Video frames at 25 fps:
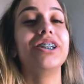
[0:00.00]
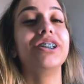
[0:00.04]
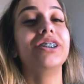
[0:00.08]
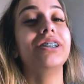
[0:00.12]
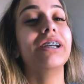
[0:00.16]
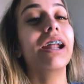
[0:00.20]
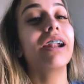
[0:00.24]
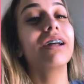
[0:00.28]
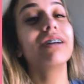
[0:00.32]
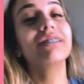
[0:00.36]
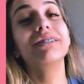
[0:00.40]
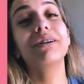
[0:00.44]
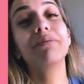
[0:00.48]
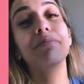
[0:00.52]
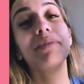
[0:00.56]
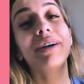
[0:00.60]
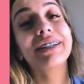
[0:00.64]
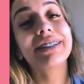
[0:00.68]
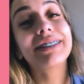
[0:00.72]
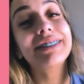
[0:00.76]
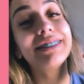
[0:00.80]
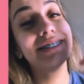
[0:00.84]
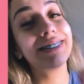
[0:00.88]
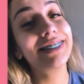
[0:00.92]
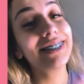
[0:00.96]
Shout out to my
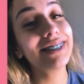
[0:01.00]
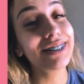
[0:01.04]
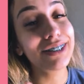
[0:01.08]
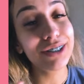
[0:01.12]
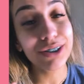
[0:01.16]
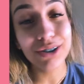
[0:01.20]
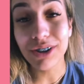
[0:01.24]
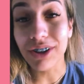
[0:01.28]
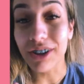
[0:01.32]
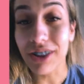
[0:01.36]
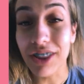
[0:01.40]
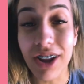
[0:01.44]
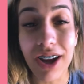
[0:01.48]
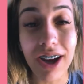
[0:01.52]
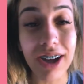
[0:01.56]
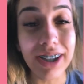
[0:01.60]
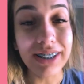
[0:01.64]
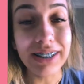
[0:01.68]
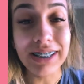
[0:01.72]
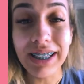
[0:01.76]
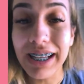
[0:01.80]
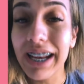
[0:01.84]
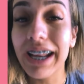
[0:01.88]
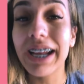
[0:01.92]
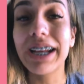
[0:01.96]
sister-in-law
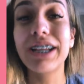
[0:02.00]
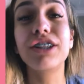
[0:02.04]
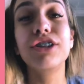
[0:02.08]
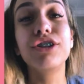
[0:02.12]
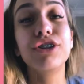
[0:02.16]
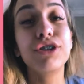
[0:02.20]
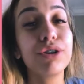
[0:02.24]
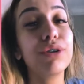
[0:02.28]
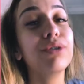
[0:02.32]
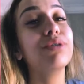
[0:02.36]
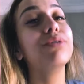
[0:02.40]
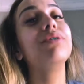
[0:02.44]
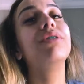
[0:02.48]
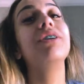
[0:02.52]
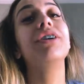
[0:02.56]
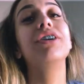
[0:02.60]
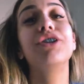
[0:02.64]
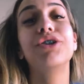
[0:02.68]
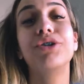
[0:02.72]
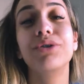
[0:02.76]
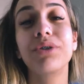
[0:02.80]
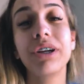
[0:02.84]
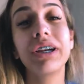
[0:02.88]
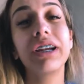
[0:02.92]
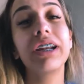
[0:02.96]
today too,
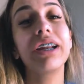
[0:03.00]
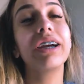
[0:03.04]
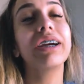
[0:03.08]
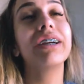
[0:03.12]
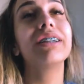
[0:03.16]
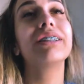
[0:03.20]
Katrina.